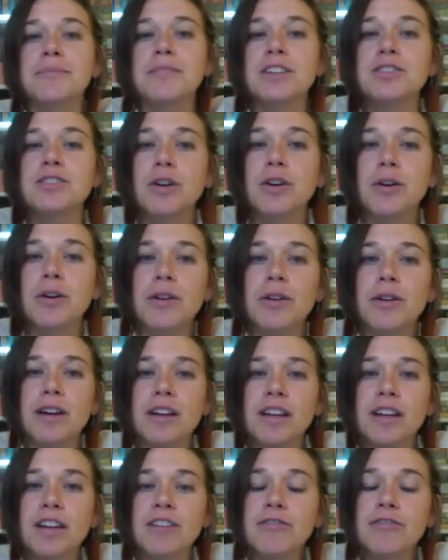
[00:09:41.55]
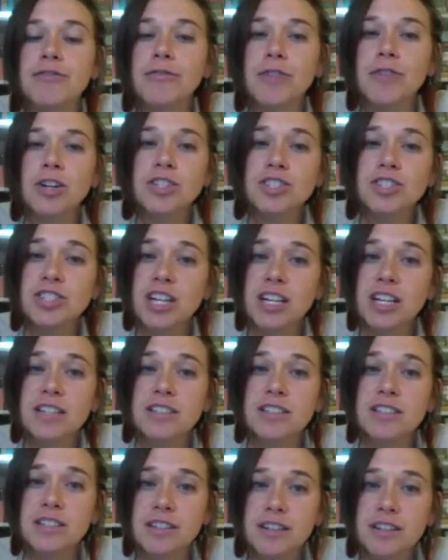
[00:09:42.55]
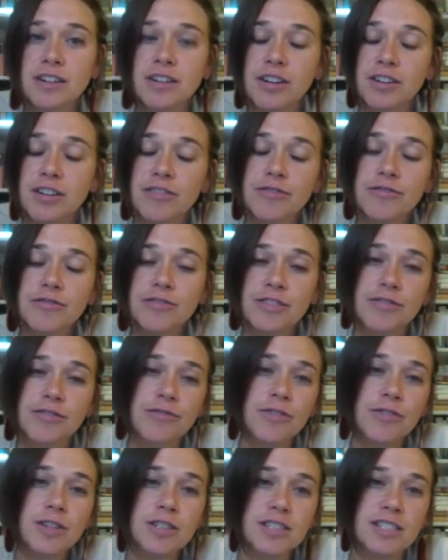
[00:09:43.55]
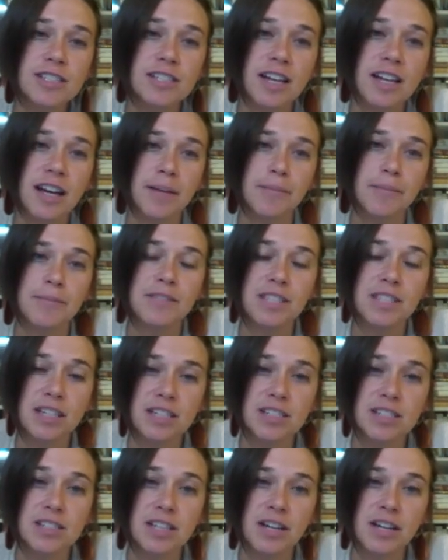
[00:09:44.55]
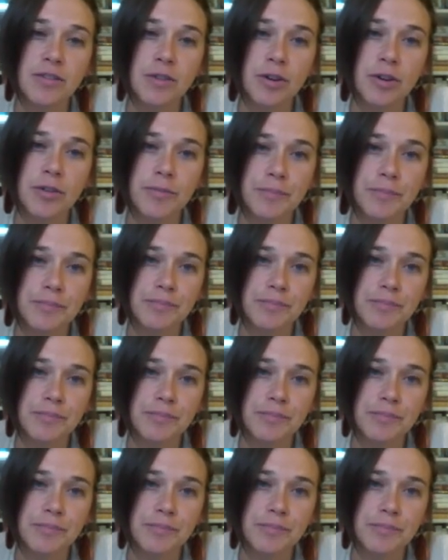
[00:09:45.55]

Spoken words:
So your first chance, the first sentence that you wrote